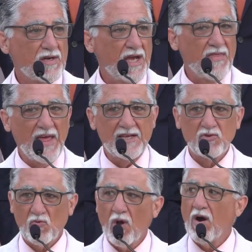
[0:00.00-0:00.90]
And that's
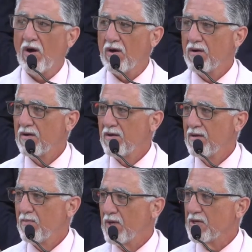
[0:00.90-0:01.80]
wrong
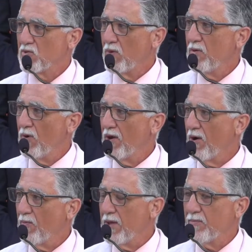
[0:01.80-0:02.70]
because we want
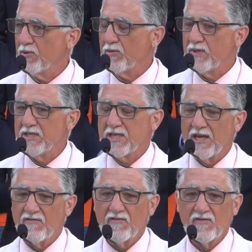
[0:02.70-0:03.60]
our people to be
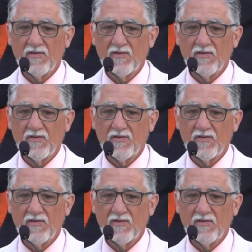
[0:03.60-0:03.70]
safe.